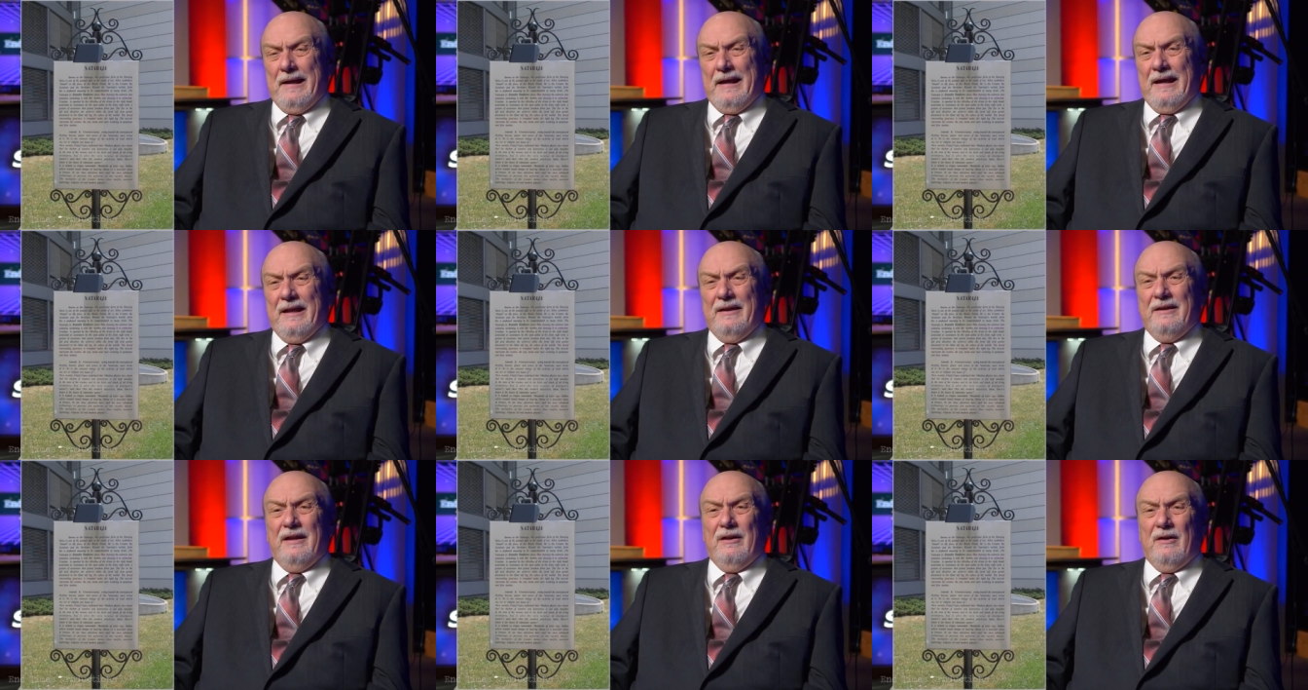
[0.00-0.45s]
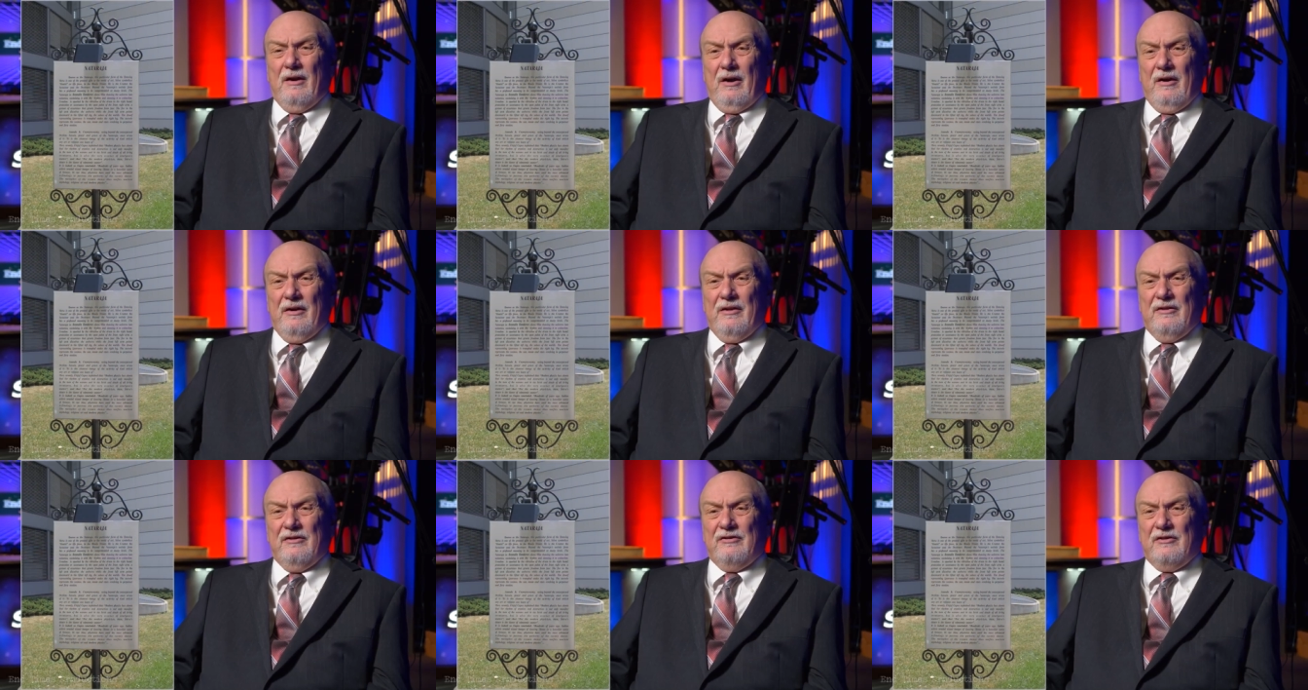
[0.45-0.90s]
Indian
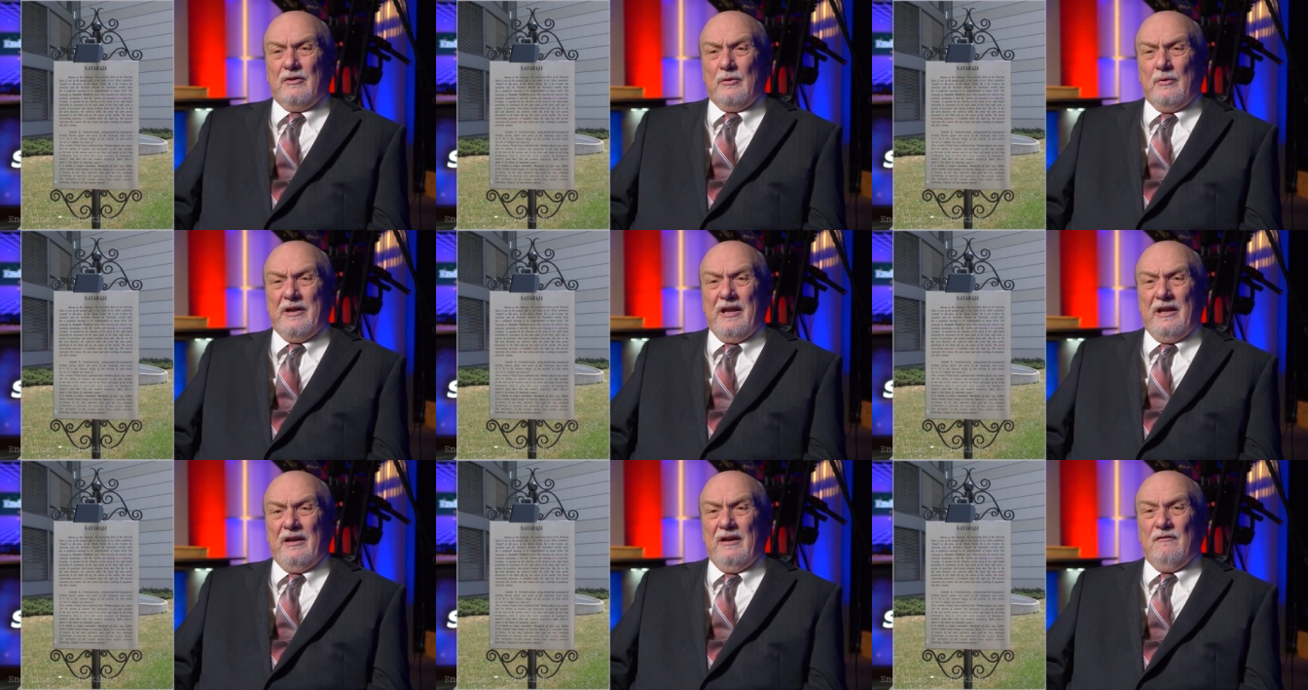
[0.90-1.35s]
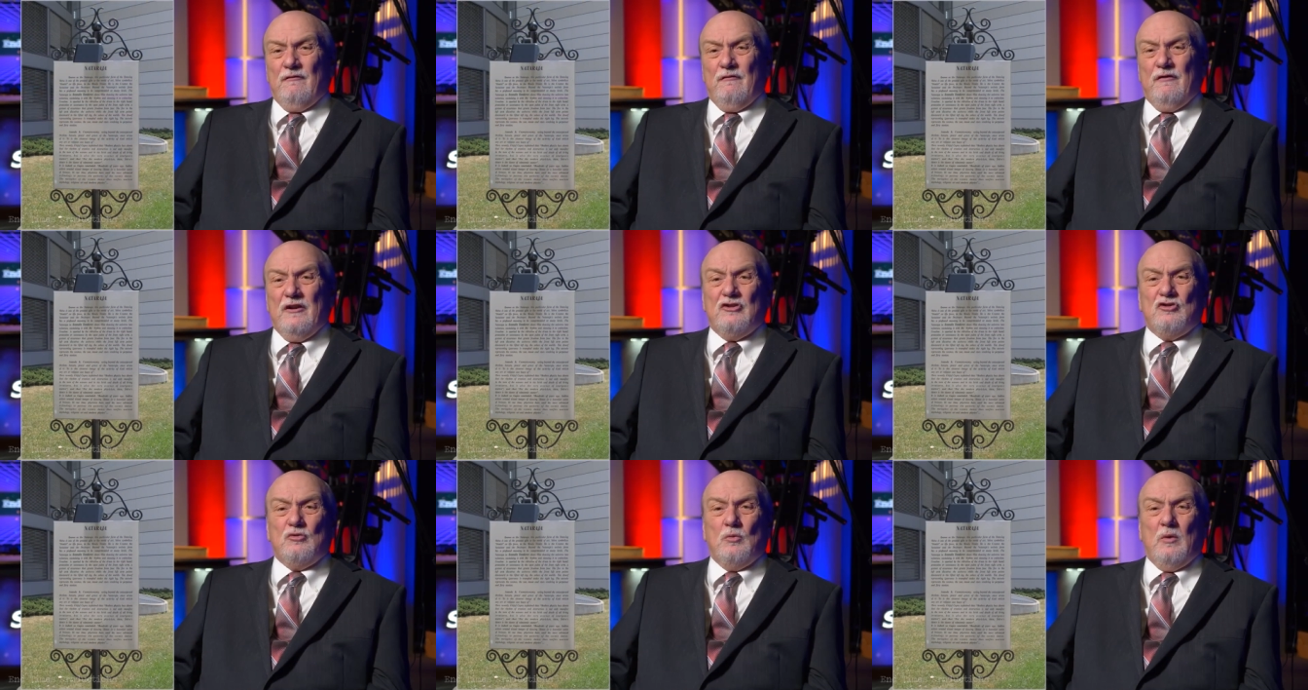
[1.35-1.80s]
artists created
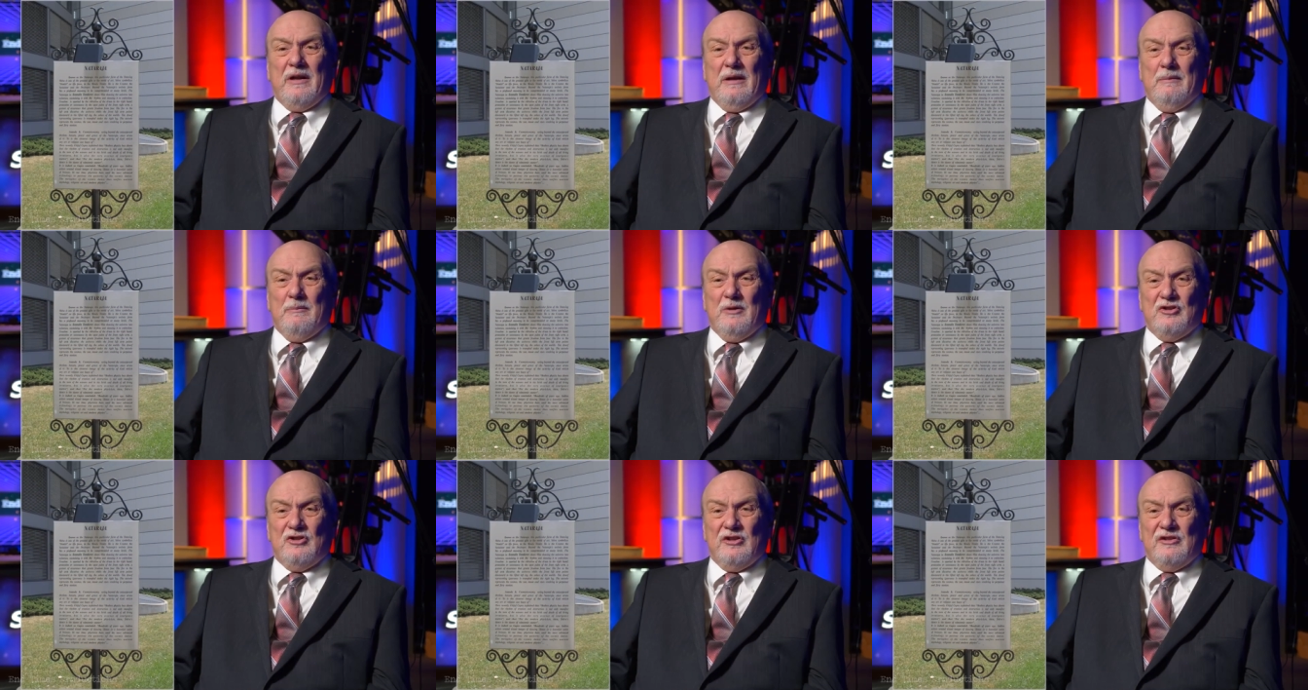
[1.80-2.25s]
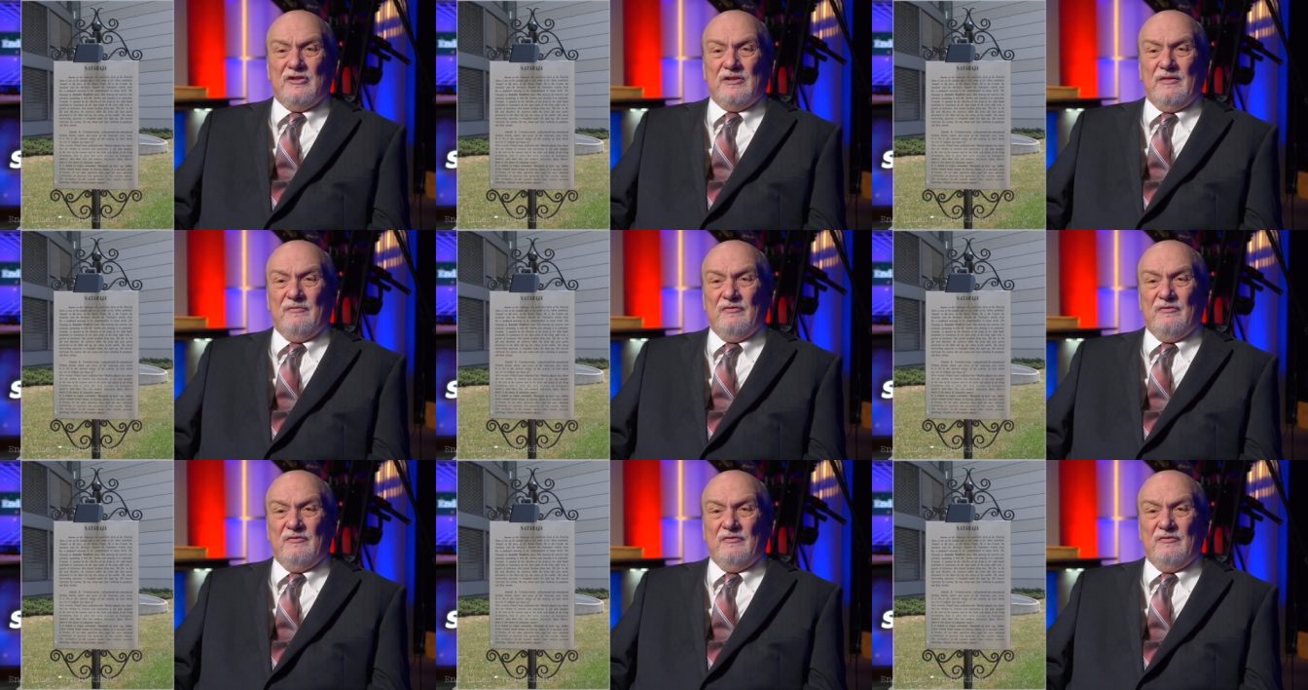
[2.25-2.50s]
visual images